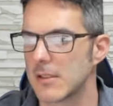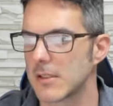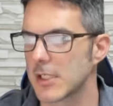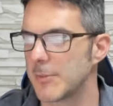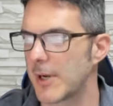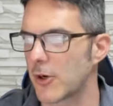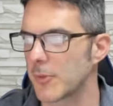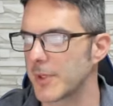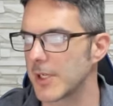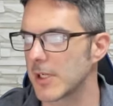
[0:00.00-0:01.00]
Come back over
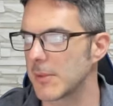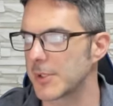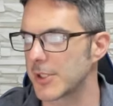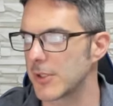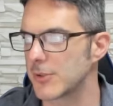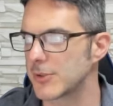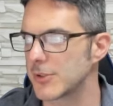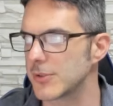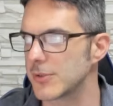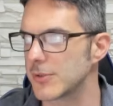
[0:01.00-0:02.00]
here. I'm going to go
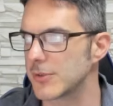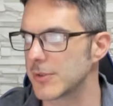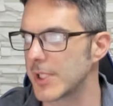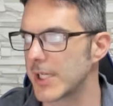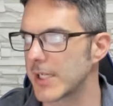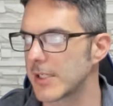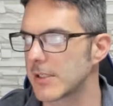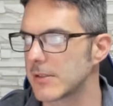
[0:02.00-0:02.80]
to gig